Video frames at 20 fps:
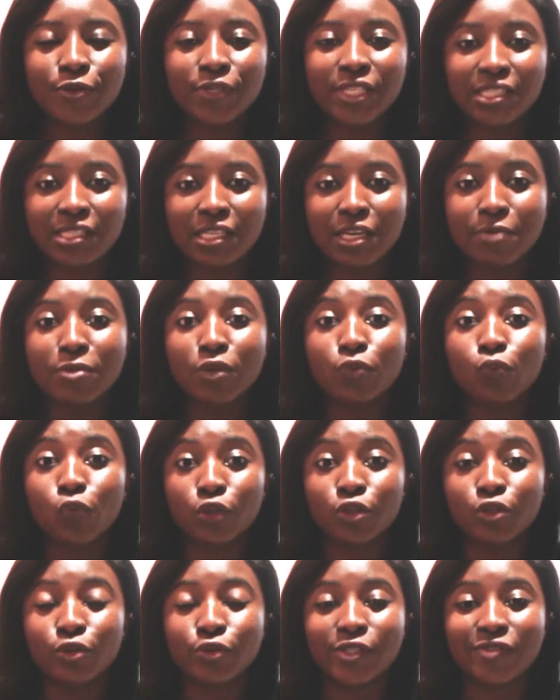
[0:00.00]
you determine
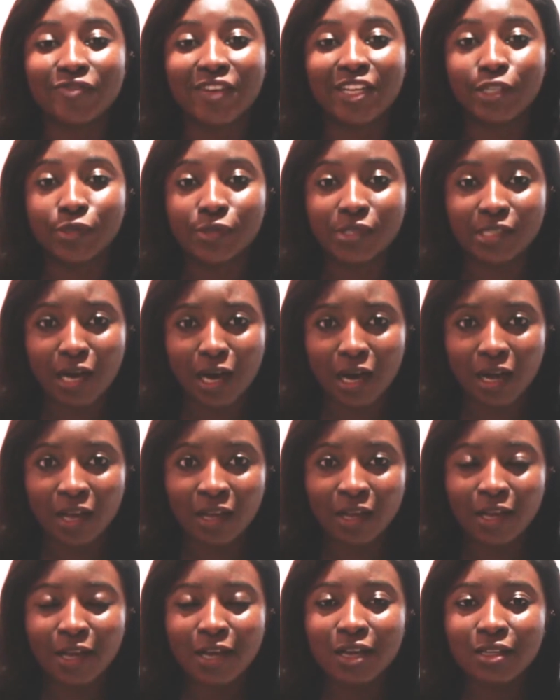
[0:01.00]
what those values are,
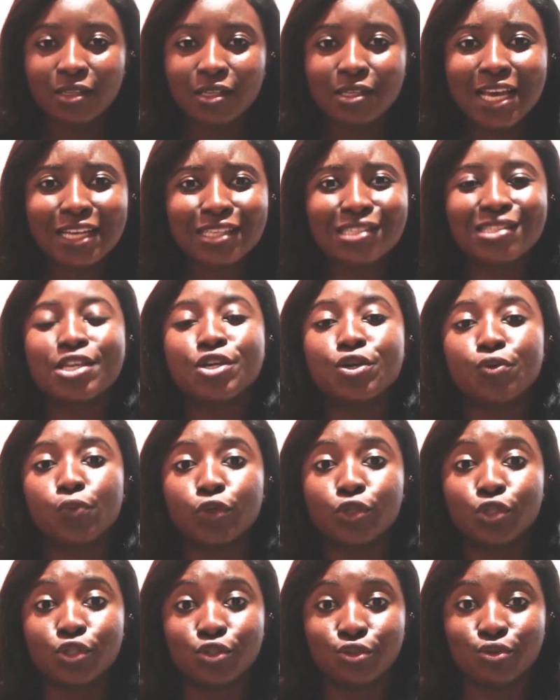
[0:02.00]
the next thing you
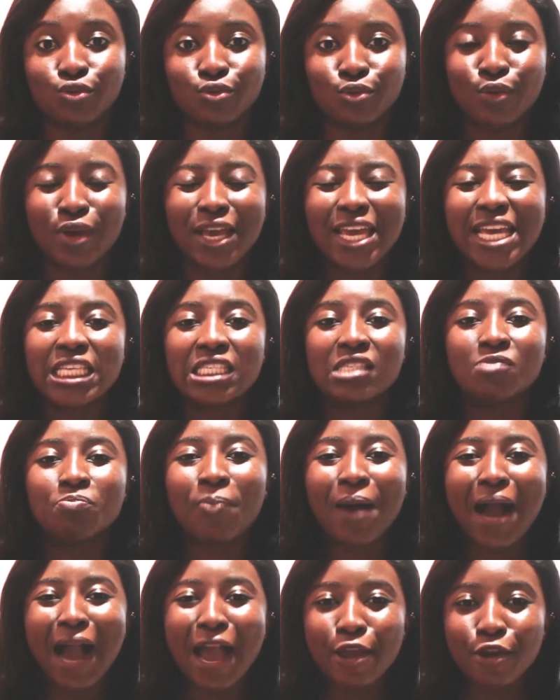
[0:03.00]
want to do is
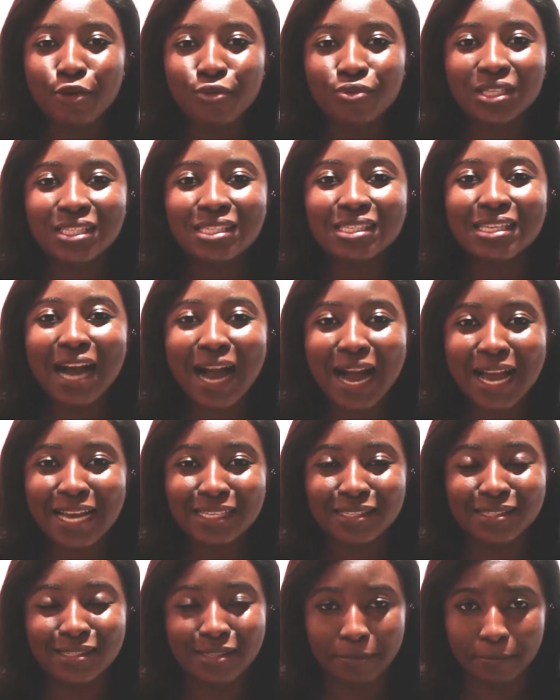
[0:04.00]

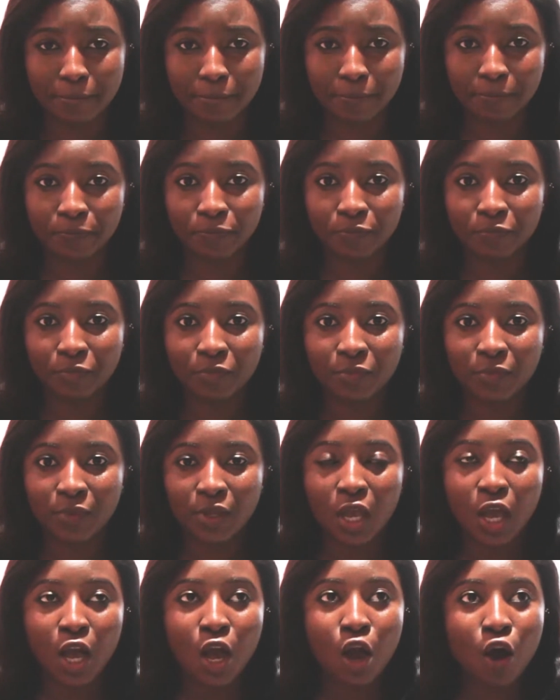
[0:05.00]
prioritize them.
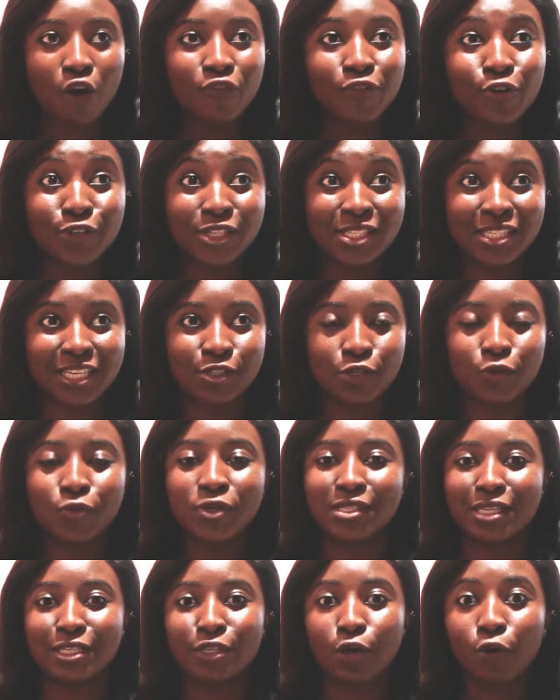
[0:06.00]
Of course, there's
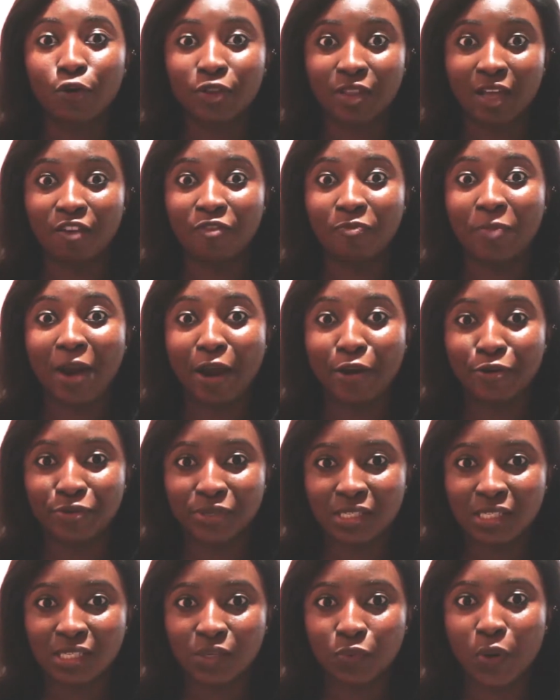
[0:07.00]
always an order of
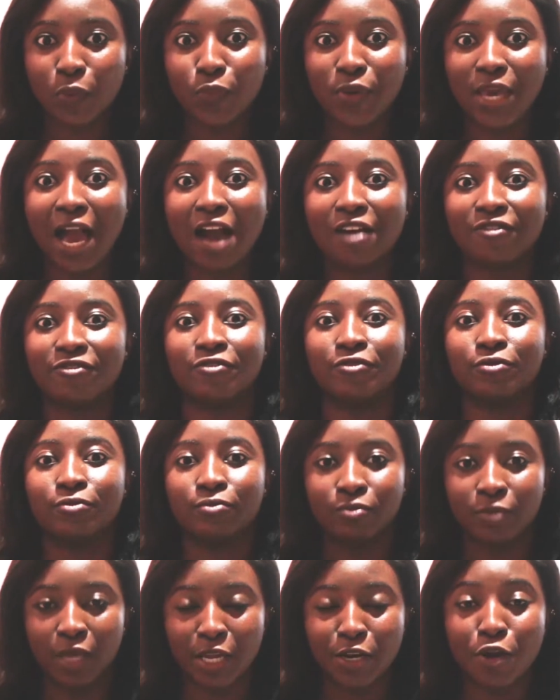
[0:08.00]
priority when we have
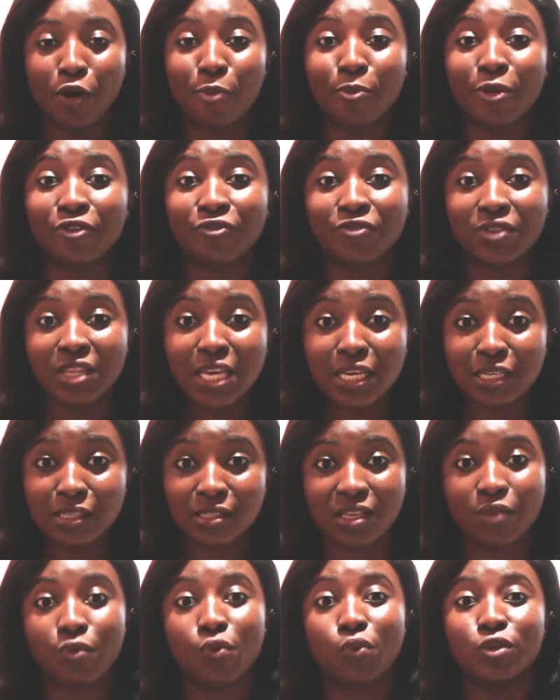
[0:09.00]
a number of
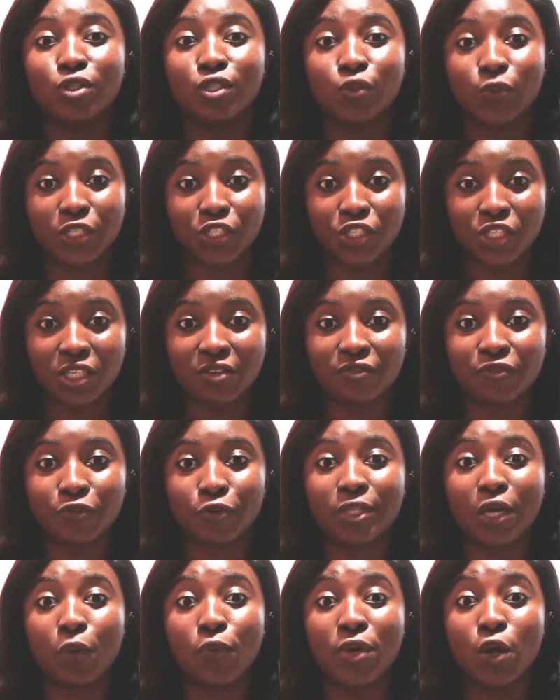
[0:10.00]
things that we want to achieve
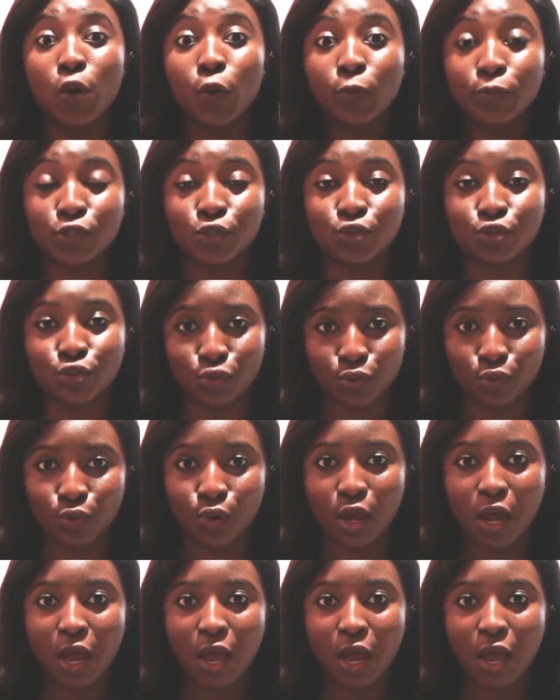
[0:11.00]
or that we hope to do.